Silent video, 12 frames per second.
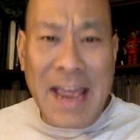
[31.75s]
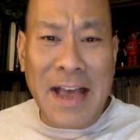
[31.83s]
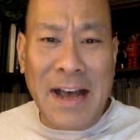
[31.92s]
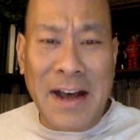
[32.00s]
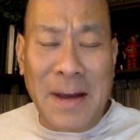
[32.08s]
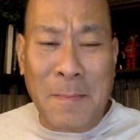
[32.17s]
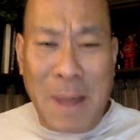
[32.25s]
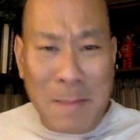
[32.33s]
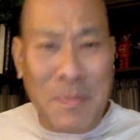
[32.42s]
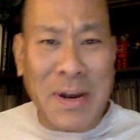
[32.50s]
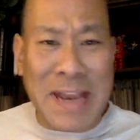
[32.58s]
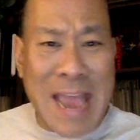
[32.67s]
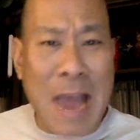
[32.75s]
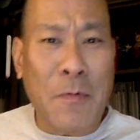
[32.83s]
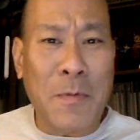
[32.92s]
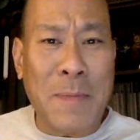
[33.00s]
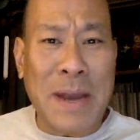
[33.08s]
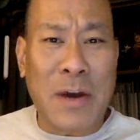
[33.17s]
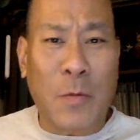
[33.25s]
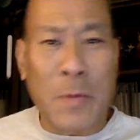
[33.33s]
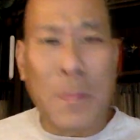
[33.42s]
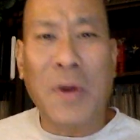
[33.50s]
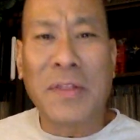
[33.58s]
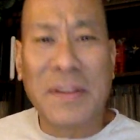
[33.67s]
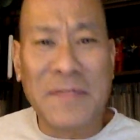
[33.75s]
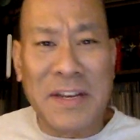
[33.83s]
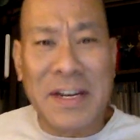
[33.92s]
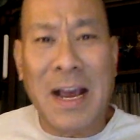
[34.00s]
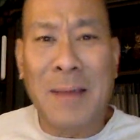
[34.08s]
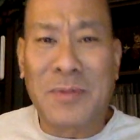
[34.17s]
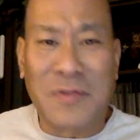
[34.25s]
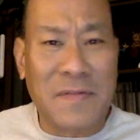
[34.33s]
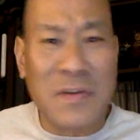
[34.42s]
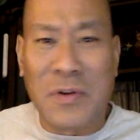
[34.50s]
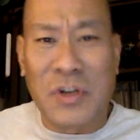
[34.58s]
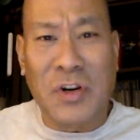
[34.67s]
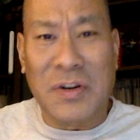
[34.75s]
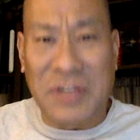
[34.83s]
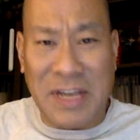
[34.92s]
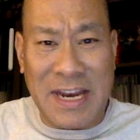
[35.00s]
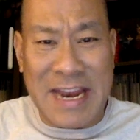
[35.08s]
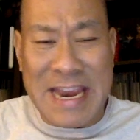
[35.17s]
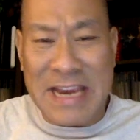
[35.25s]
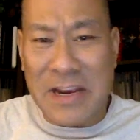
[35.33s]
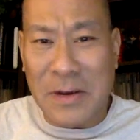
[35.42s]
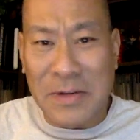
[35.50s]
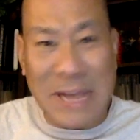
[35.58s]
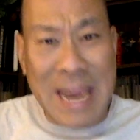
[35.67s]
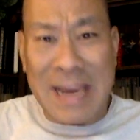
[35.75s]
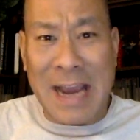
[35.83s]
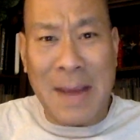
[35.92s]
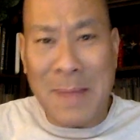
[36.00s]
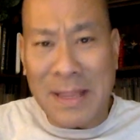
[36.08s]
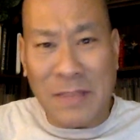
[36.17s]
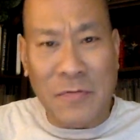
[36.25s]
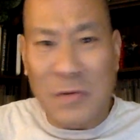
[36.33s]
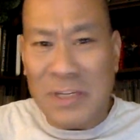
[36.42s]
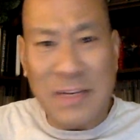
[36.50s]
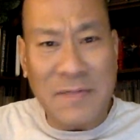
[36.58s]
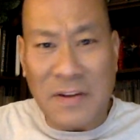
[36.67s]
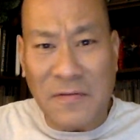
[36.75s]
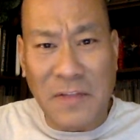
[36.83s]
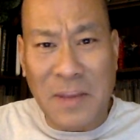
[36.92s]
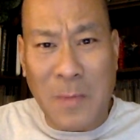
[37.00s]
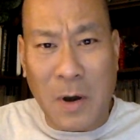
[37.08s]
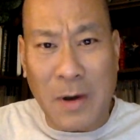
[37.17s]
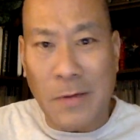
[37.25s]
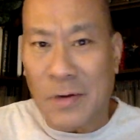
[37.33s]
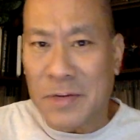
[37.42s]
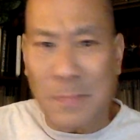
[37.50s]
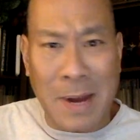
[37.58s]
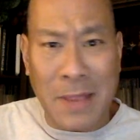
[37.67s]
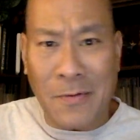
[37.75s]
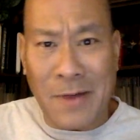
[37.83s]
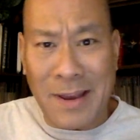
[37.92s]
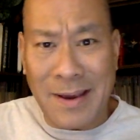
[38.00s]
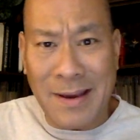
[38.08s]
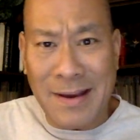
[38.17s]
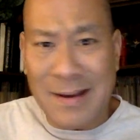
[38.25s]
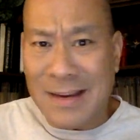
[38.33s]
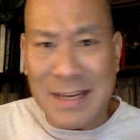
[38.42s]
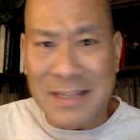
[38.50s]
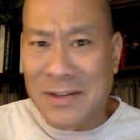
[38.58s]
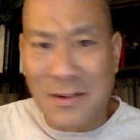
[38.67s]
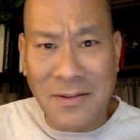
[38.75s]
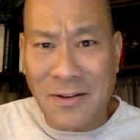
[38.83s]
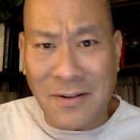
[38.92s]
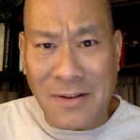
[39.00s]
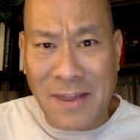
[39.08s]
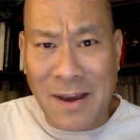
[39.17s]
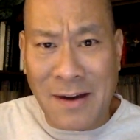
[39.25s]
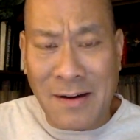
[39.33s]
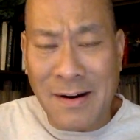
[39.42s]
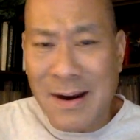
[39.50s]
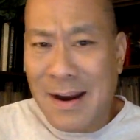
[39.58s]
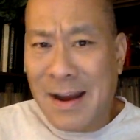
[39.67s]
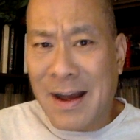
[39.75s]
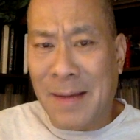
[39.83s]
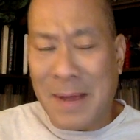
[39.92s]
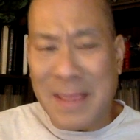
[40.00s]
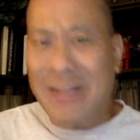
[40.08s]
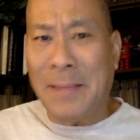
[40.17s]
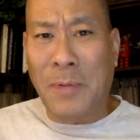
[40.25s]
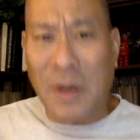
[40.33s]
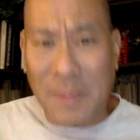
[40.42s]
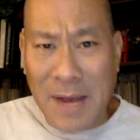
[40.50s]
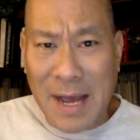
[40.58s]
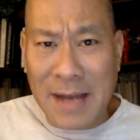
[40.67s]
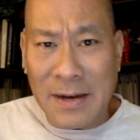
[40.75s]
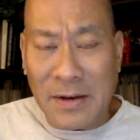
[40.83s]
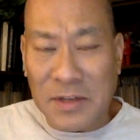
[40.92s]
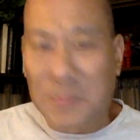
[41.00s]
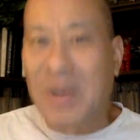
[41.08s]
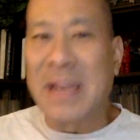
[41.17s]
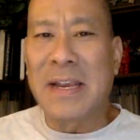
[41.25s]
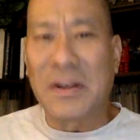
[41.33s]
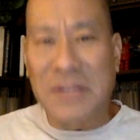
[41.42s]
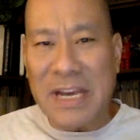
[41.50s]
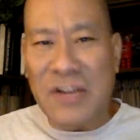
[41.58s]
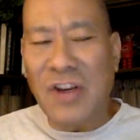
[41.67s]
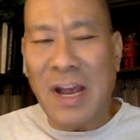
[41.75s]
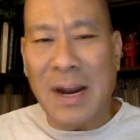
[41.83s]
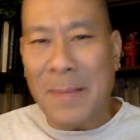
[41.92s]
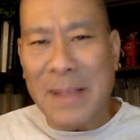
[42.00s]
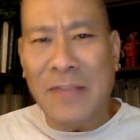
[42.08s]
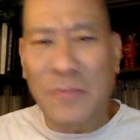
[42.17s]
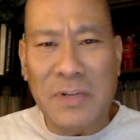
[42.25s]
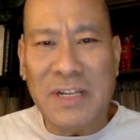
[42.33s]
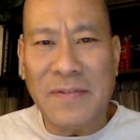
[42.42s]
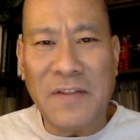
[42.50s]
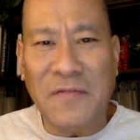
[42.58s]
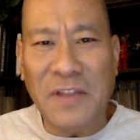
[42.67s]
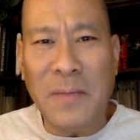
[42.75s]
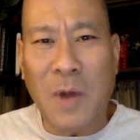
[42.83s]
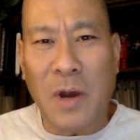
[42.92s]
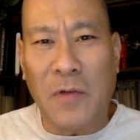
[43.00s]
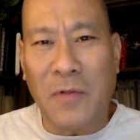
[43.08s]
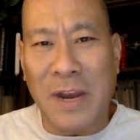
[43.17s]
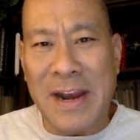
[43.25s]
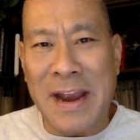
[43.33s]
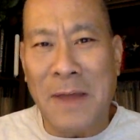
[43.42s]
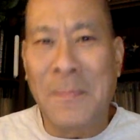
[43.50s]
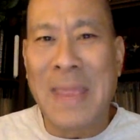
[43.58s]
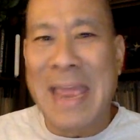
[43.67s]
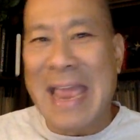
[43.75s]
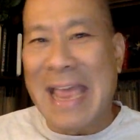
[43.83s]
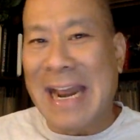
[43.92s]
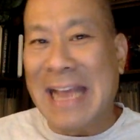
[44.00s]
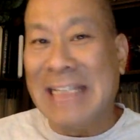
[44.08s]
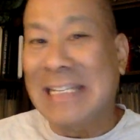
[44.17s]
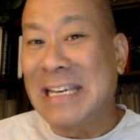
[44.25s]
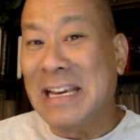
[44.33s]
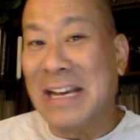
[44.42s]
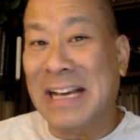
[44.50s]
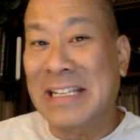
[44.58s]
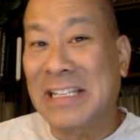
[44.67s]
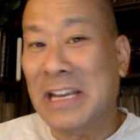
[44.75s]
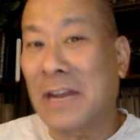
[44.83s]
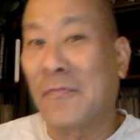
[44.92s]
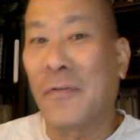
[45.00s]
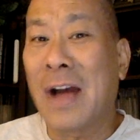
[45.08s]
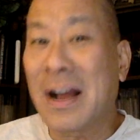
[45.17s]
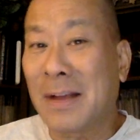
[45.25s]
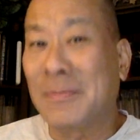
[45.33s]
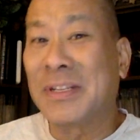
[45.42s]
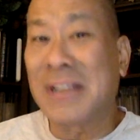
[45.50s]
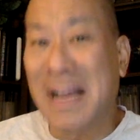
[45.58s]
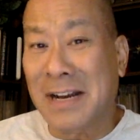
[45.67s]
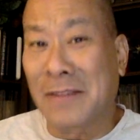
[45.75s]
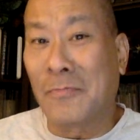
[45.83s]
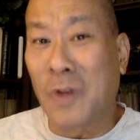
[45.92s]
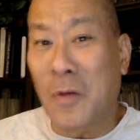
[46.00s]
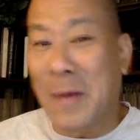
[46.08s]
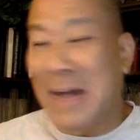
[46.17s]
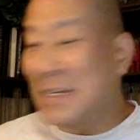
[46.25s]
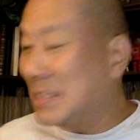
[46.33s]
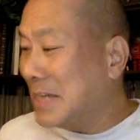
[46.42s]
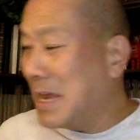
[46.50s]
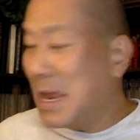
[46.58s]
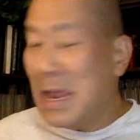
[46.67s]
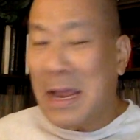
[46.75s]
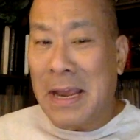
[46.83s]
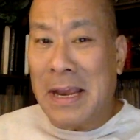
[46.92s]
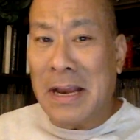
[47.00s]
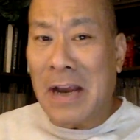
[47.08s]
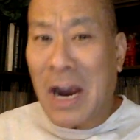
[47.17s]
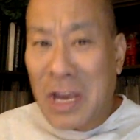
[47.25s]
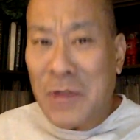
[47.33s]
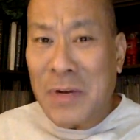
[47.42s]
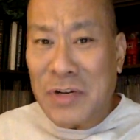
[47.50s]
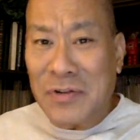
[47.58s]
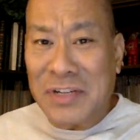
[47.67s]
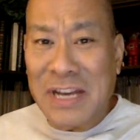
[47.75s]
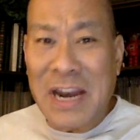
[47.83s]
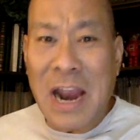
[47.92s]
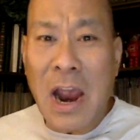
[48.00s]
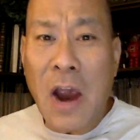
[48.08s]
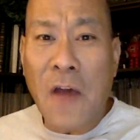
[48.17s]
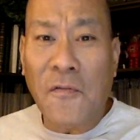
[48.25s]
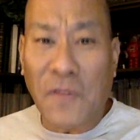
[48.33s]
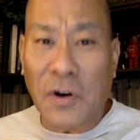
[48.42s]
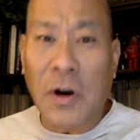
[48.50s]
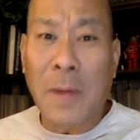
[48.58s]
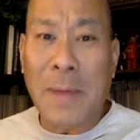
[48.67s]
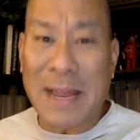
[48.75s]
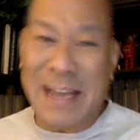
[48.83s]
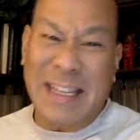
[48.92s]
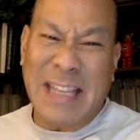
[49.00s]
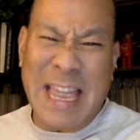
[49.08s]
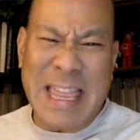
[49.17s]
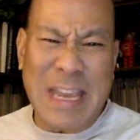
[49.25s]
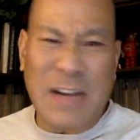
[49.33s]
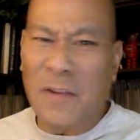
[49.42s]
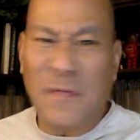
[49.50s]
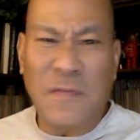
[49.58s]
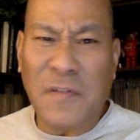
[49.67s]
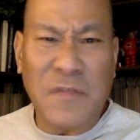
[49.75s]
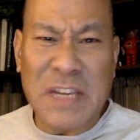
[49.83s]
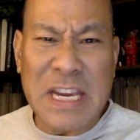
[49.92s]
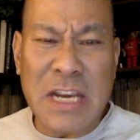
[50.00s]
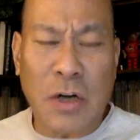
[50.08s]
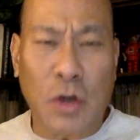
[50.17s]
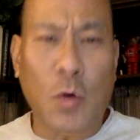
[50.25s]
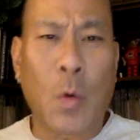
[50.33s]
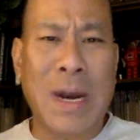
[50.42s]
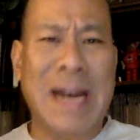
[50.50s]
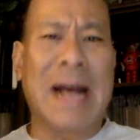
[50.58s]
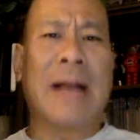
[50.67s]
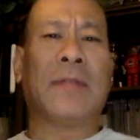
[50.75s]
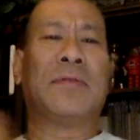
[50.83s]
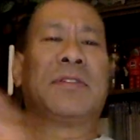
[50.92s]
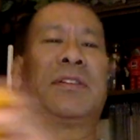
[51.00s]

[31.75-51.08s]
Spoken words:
My buddy Howard Bender, we both lived in Toms River, New Jersey, and he goes, "Hey, I'm at the Route 70 flea market," which, by the way, is no longer there. I think they put up condos, but he goes, "Hey, John, I'm at the Route 70 flea market right now, and I see a set of Rock'em Sock'em robots. Are you interested?" For, but I think, $15 or $20.